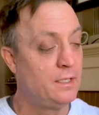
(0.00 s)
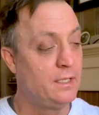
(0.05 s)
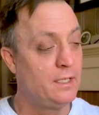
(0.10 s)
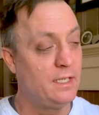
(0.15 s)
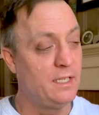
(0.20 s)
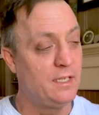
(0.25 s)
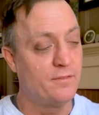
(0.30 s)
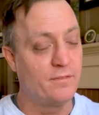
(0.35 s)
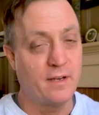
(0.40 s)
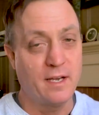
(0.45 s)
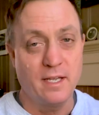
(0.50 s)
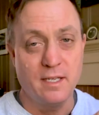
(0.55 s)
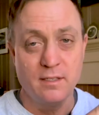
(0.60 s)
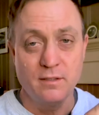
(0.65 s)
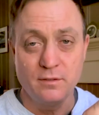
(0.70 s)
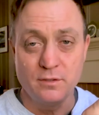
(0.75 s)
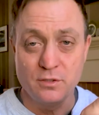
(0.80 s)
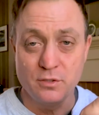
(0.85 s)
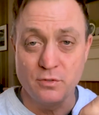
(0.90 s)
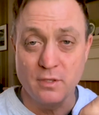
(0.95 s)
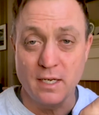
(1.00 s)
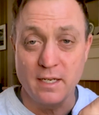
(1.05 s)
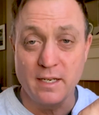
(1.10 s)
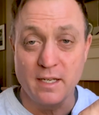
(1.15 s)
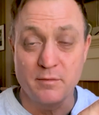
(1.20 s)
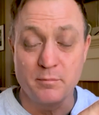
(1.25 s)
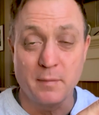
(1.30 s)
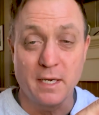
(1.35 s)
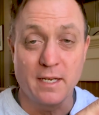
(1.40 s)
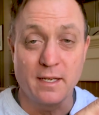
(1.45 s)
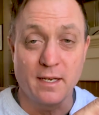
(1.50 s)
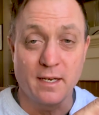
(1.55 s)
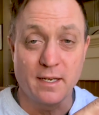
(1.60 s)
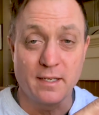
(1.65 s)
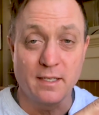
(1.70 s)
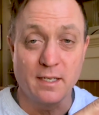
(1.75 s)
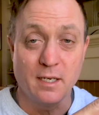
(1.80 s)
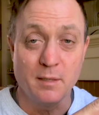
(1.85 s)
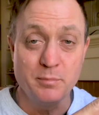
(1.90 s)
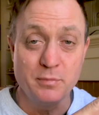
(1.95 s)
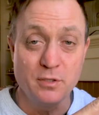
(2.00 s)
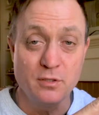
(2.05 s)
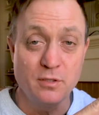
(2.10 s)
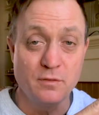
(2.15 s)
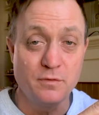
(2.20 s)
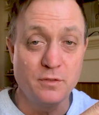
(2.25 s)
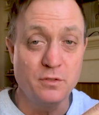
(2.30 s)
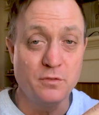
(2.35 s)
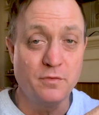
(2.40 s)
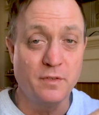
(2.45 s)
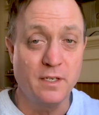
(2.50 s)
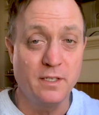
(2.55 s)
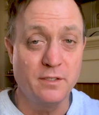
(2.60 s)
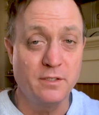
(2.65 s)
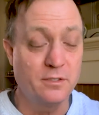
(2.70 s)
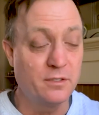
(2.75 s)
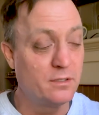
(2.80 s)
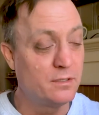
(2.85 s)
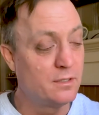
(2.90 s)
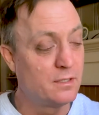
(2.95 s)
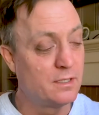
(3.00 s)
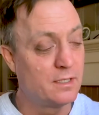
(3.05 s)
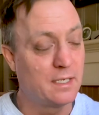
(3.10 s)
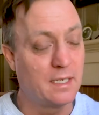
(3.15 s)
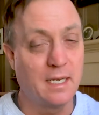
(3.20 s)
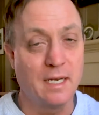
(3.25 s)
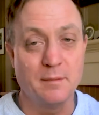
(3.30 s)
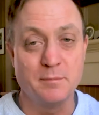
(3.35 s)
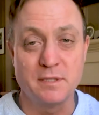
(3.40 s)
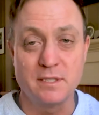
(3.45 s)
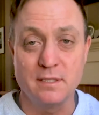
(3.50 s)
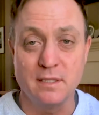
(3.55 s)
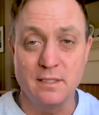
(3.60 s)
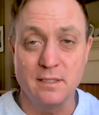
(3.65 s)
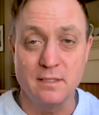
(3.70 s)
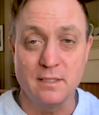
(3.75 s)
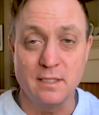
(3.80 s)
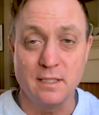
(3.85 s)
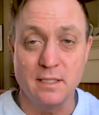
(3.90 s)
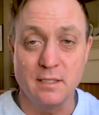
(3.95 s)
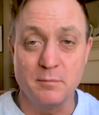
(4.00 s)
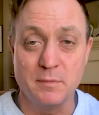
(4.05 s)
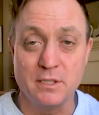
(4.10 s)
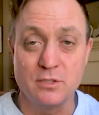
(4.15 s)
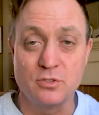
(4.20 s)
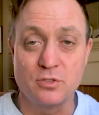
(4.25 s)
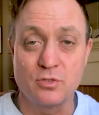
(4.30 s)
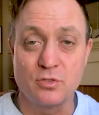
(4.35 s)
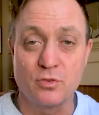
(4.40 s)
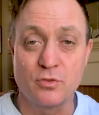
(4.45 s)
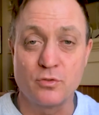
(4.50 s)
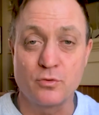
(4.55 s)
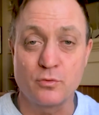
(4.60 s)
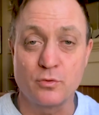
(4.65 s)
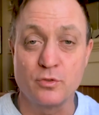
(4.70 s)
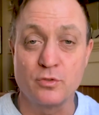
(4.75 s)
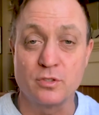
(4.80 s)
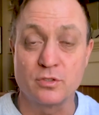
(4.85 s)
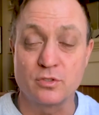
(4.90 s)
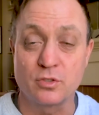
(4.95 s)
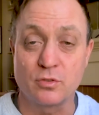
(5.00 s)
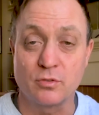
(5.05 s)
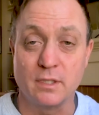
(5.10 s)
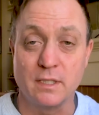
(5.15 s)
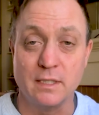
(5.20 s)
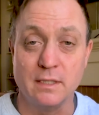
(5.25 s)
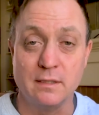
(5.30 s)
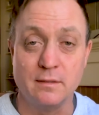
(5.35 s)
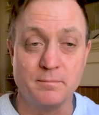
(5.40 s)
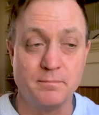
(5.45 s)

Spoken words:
if I do not have my eye up to the viewfinder, I'm seeing the image through the screen.